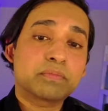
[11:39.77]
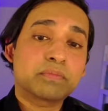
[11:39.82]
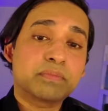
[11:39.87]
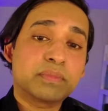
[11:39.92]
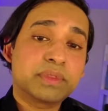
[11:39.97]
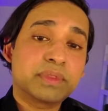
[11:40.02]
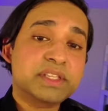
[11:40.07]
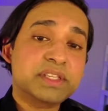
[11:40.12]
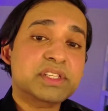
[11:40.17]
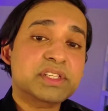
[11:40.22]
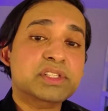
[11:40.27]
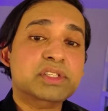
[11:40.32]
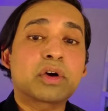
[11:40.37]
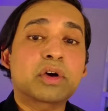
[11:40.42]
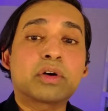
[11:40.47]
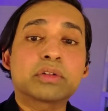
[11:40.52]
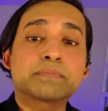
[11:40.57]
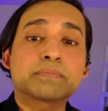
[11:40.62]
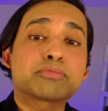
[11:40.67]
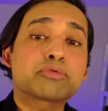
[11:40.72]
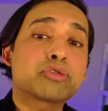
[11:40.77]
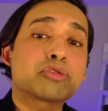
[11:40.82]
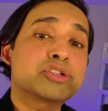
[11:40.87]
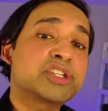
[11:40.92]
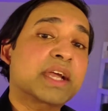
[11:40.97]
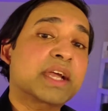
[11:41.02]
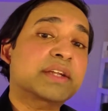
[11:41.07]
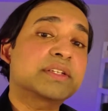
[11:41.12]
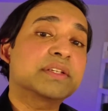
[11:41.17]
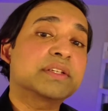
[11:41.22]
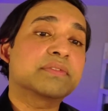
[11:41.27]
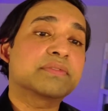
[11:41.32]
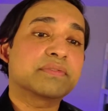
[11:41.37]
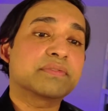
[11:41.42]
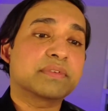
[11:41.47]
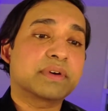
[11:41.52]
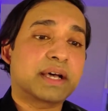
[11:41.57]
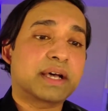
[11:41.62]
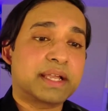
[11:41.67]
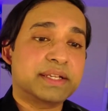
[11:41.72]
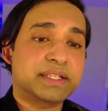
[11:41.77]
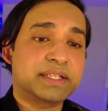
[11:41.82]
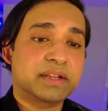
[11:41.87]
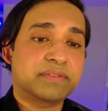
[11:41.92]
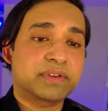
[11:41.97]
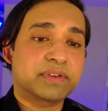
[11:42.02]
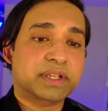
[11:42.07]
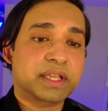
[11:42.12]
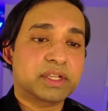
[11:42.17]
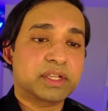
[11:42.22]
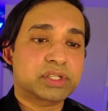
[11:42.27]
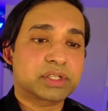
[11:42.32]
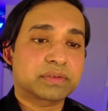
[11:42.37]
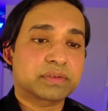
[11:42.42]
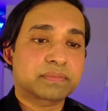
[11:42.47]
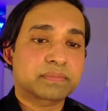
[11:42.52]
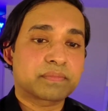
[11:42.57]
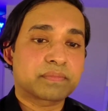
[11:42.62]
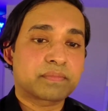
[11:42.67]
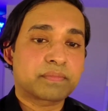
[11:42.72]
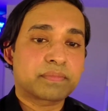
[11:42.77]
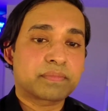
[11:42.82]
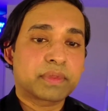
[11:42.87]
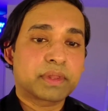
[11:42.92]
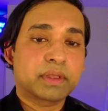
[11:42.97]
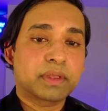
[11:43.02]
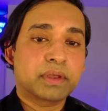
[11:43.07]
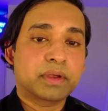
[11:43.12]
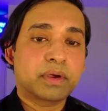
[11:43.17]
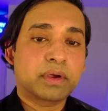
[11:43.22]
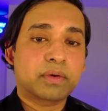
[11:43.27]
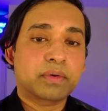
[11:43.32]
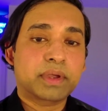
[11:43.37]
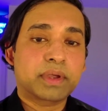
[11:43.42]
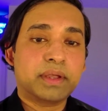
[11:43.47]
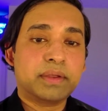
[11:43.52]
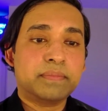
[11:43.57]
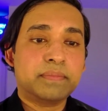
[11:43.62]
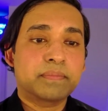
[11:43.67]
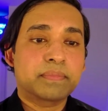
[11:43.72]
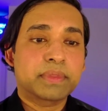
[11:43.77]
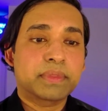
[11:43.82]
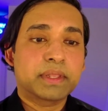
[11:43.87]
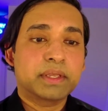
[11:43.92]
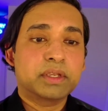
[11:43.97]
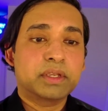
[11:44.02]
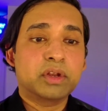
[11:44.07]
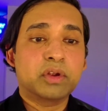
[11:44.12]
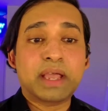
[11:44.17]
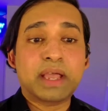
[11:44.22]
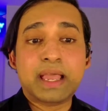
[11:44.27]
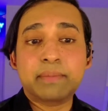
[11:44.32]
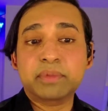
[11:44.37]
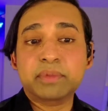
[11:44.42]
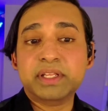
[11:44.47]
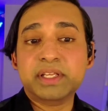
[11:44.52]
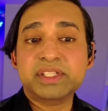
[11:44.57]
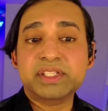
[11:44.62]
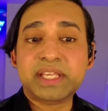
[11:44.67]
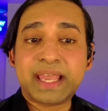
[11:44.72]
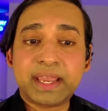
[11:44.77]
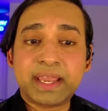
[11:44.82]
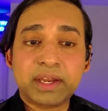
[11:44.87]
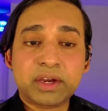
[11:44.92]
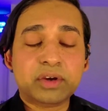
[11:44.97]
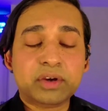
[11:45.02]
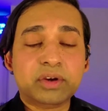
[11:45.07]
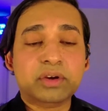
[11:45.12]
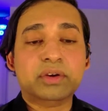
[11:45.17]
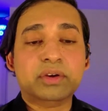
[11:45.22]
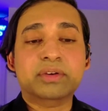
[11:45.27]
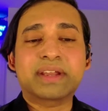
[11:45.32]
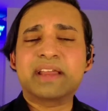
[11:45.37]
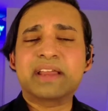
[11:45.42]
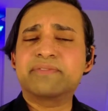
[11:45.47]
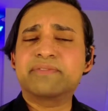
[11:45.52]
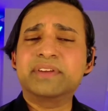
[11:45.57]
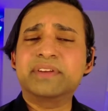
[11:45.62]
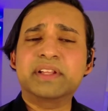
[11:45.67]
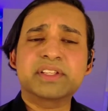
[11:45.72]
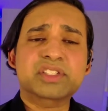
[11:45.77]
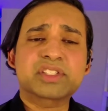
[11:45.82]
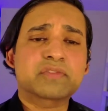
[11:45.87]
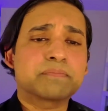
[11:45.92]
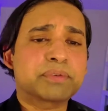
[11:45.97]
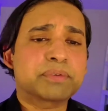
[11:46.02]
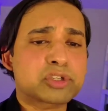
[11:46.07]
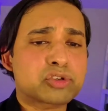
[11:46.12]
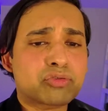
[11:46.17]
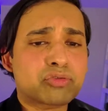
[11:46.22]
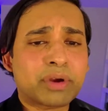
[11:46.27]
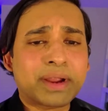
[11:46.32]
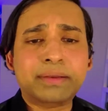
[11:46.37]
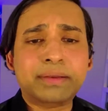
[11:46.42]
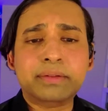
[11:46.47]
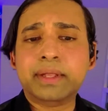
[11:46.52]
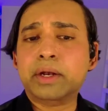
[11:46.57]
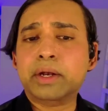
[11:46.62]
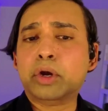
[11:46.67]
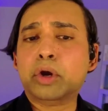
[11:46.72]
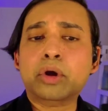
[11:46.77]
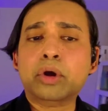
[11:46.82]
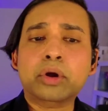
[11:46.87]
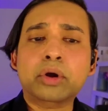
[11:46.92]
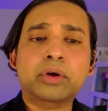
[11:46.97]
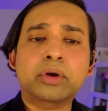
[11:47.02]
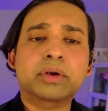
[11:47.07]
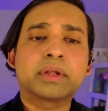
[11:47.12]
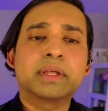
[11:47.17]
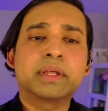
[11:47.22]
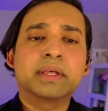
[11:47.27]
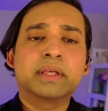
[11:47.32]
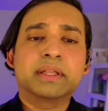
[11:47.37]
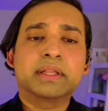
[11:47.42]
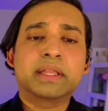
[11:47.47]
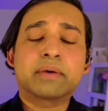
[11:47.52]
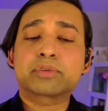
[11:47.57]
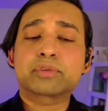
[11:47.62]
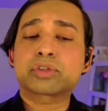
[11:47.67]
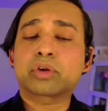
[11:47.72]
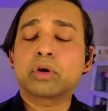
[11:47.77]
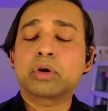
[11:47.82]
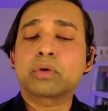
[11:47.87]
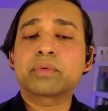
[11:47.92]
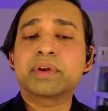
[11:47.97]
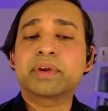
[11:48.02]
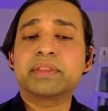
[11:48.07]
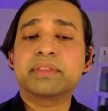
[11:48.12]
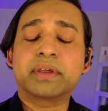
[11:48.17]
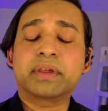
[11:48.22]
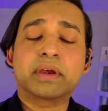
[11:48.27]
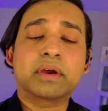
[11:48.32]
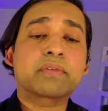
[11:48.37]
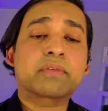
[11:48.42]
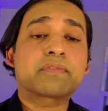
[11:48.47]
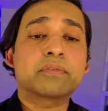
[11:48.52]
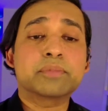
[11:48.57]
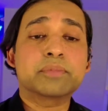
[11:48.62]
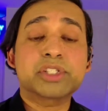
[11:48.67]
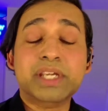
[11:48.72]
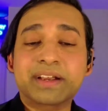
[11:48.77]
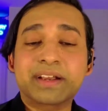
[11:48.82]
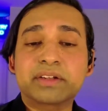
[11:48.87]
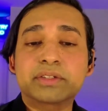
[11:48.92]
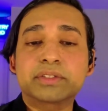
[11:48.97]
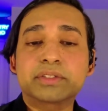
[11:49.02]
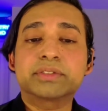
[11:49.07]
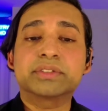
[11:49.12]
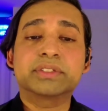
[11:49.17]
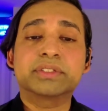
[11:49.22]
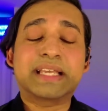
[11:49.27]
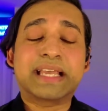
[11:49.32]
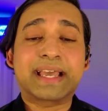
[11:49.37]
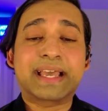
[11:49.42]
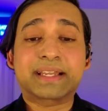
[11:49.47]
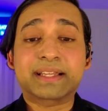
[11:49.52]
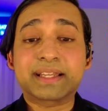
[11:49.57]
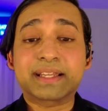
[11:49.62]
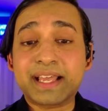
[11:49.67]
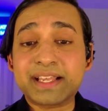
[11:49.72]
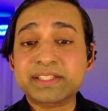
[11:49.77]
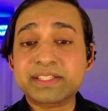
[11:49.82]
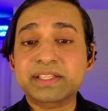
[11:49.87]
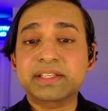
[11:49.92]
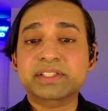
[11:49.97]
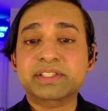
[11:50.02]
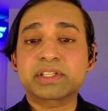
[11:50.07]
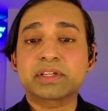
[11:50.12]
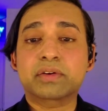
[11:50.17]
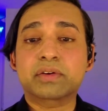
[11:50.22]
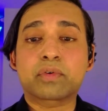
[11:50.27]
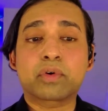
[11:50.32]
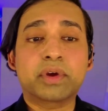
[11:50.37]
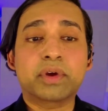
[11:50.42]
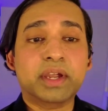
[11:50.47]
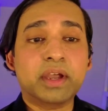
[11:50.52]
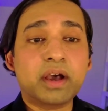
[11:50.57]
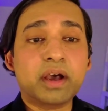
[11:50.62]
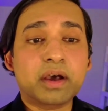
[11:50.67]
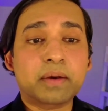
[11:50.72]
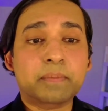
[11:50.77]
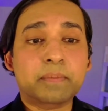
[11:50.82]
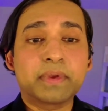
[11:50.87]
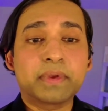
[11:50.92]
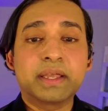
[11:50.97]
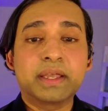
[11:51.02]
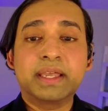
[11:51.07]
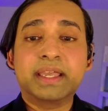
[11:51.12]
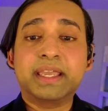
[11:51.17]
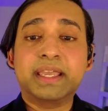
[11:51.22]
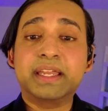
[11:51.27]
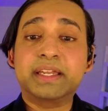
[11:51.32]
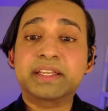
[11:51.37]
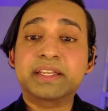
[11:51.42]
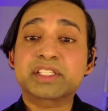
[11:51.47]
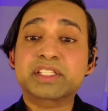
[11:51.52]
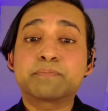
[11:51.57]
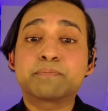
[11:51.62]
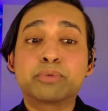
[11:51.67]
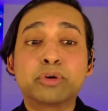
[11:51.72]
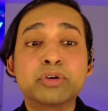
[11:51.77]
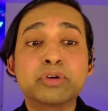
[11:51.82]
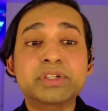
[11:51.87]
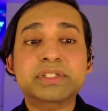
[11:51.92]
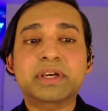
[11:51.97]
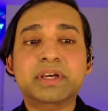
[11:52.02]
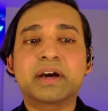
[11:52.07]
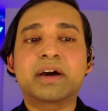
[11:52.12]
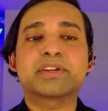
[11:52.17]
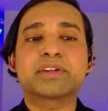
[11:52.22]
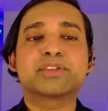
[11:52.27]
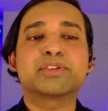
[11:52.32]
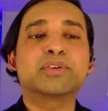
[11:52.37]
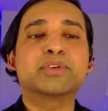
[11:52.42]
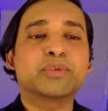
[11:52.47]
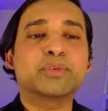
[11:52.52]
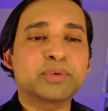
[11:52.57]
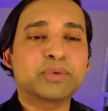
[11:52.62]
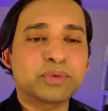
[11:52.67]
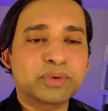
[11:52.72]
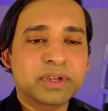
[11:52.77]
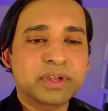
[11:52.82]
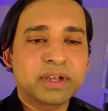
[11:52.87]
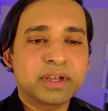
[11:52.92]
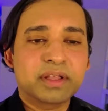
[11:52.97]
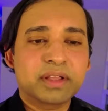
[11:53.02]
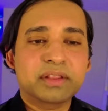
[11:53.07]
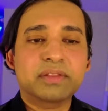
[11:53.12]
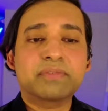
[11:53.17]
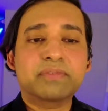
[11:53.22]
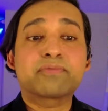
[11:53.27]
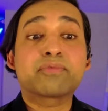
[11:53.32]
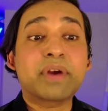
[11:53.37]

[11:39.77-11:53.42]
So this is called projective identification. Okay. Emily's anger and feelings of betrayal and hurt that was already there from childhood, adolescence, and growing up, it gets put onto